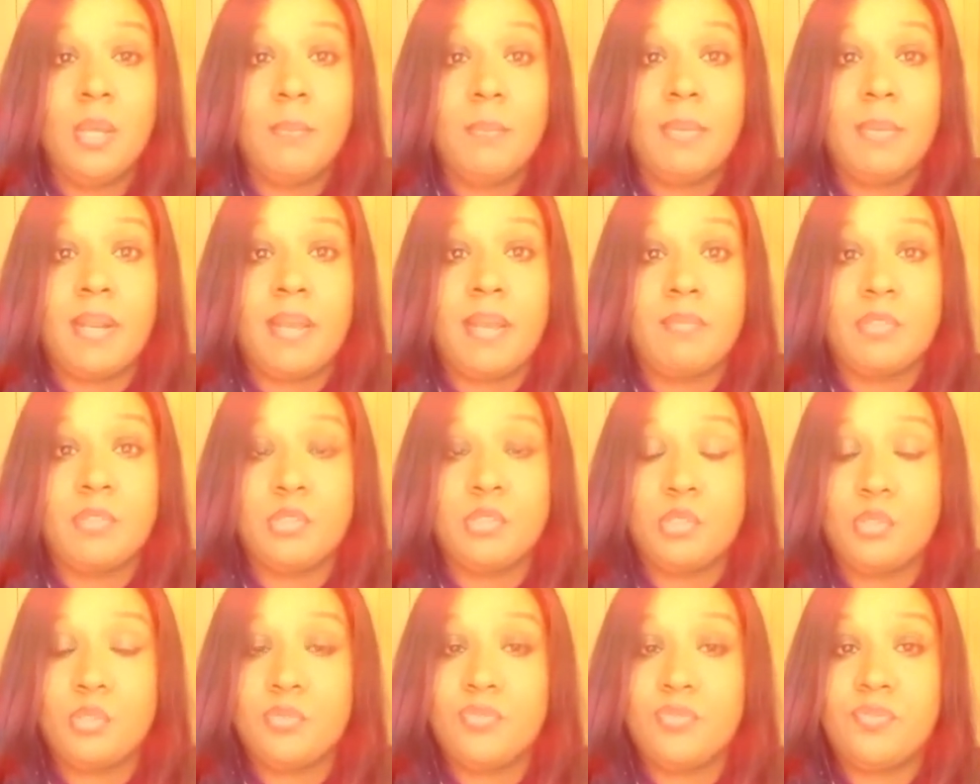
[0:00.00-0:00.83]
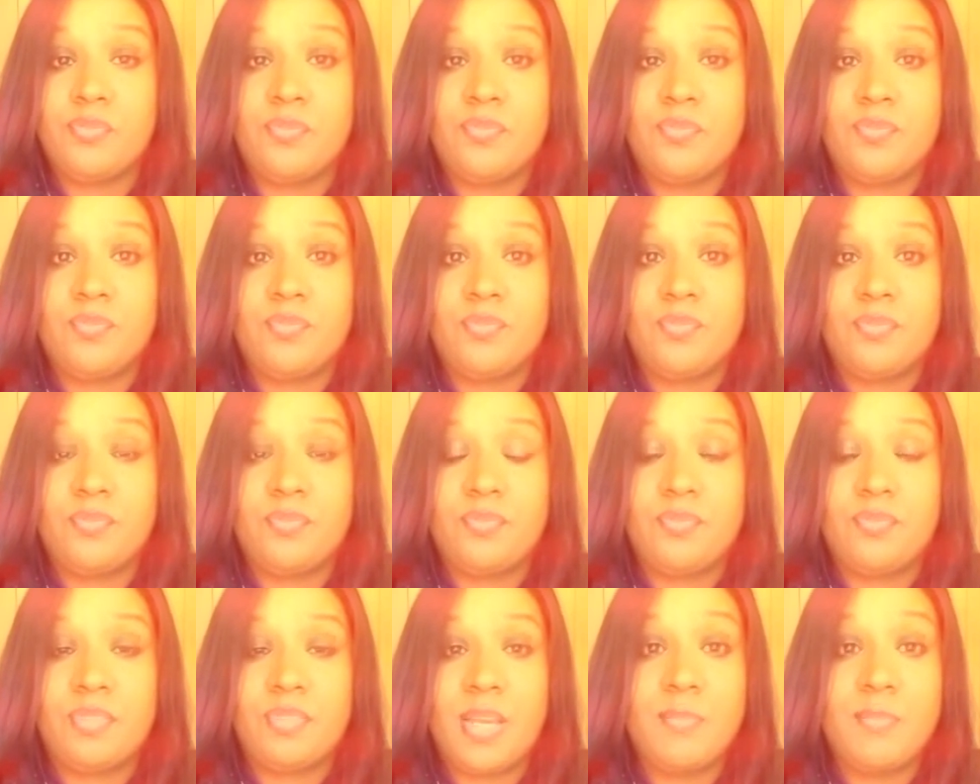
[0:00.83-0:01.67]
But
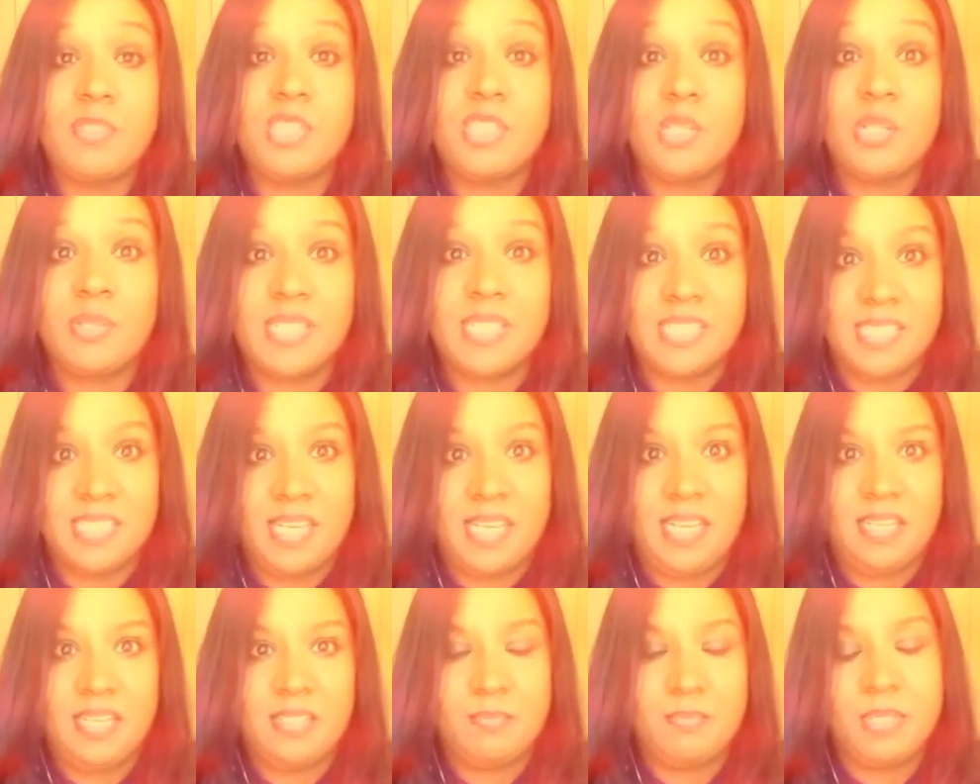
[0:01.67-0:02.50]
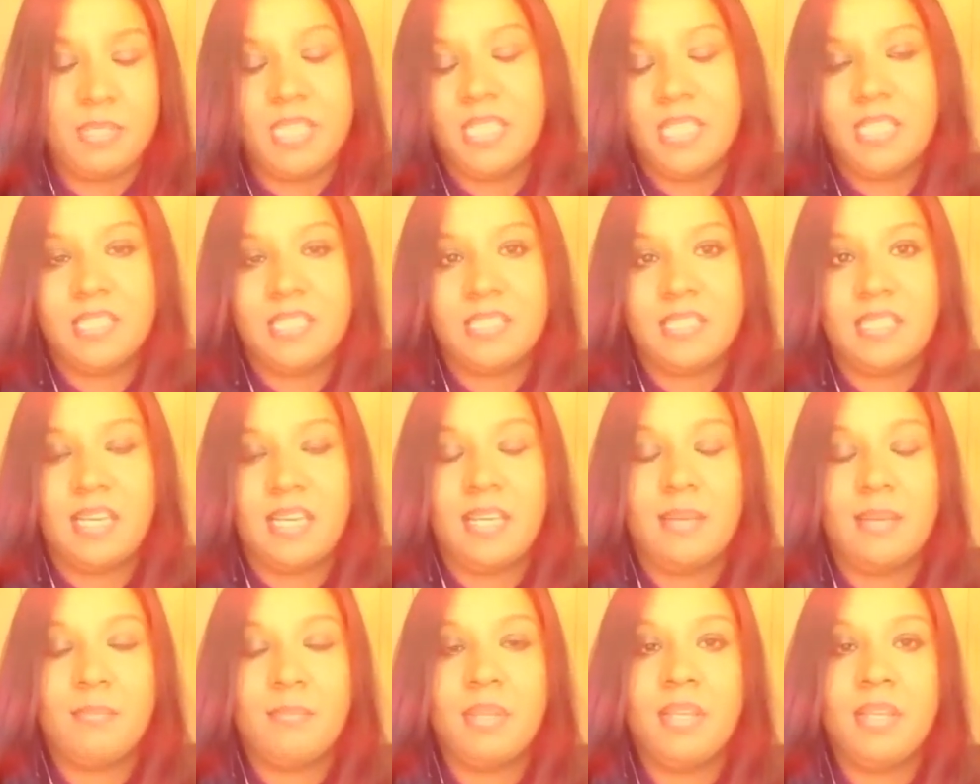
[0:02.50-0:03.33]
I'm so excited because
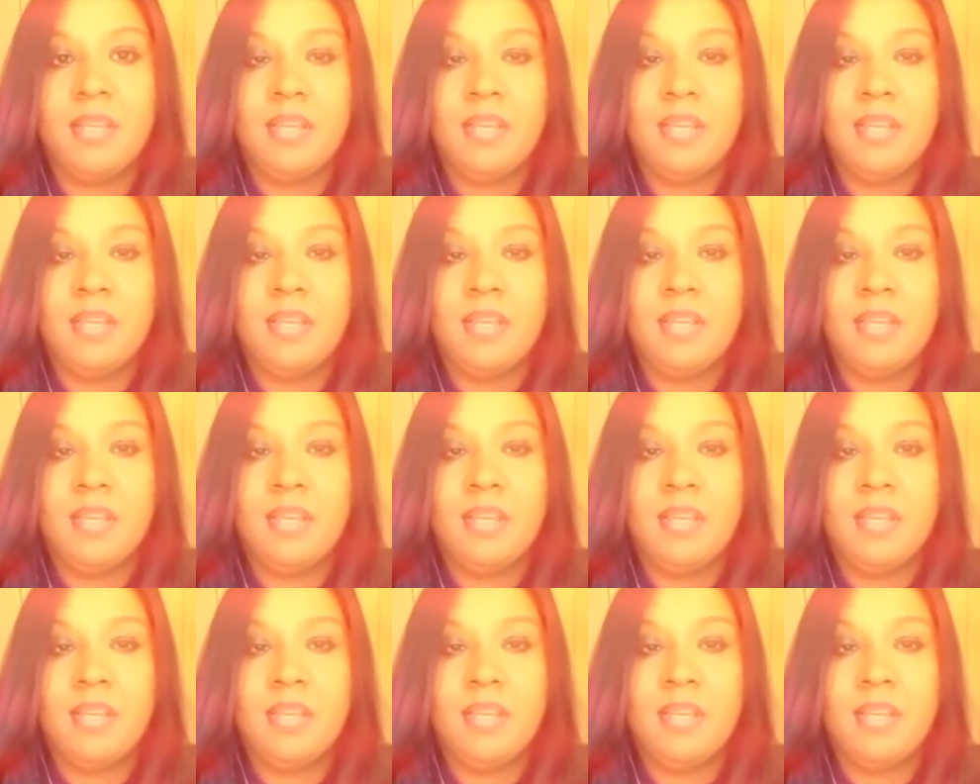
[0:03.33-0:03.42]
I'm